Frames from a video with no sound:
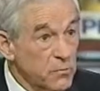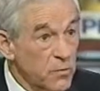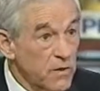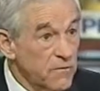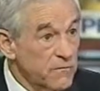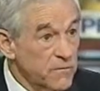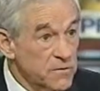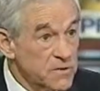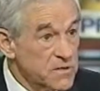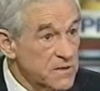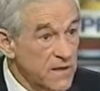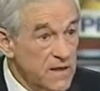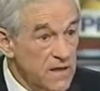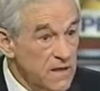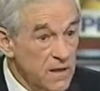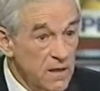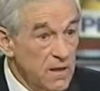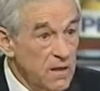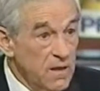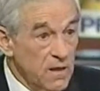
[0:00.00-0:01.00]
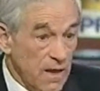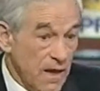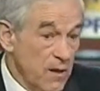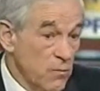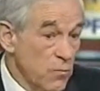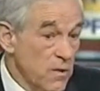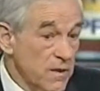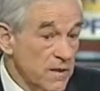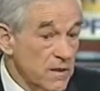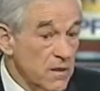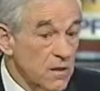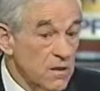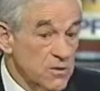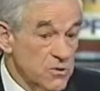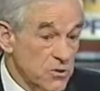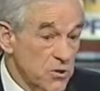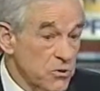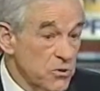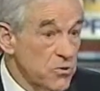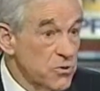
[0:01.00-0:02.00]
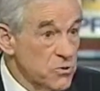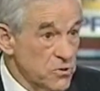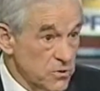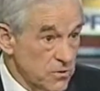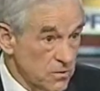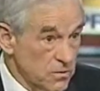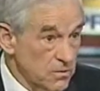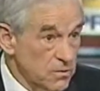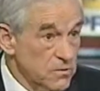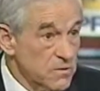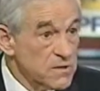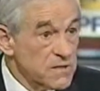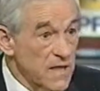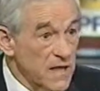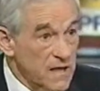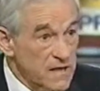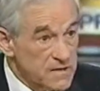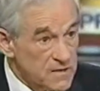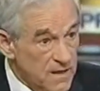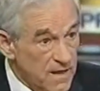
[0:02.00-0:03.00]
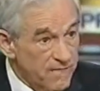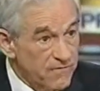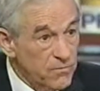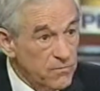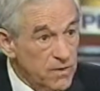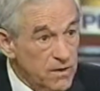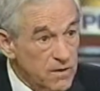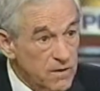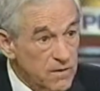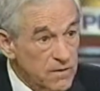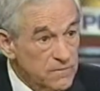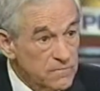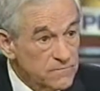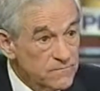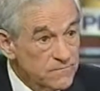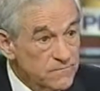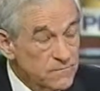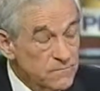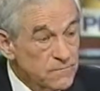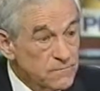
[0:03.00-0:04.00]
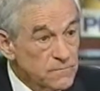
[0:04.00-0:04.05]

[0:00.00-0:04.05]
the welfare state. I want a constitutional sized government. Would you